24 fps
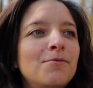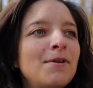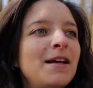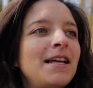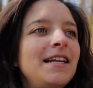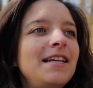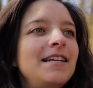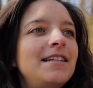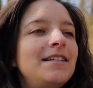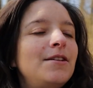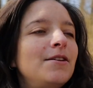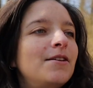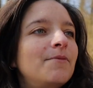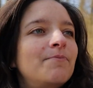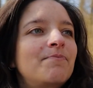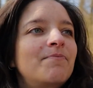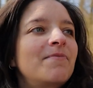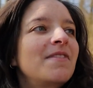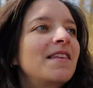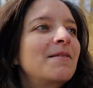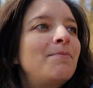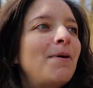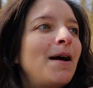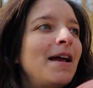ready to
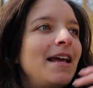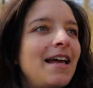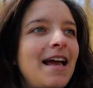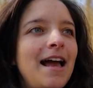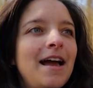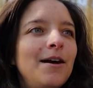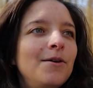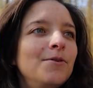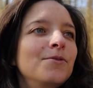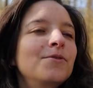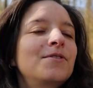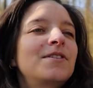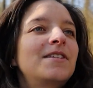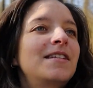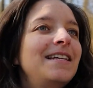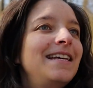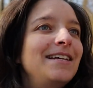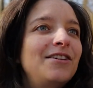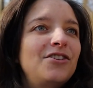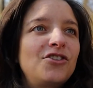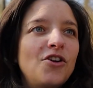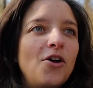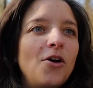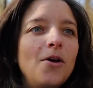buy a house,
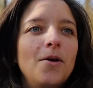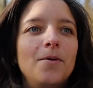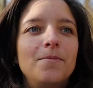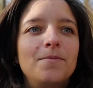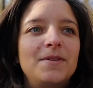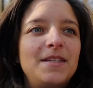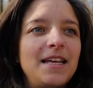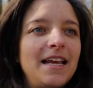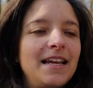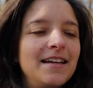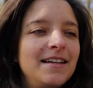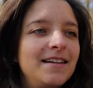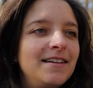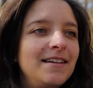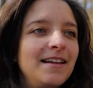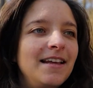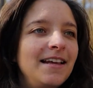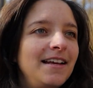get jobs, and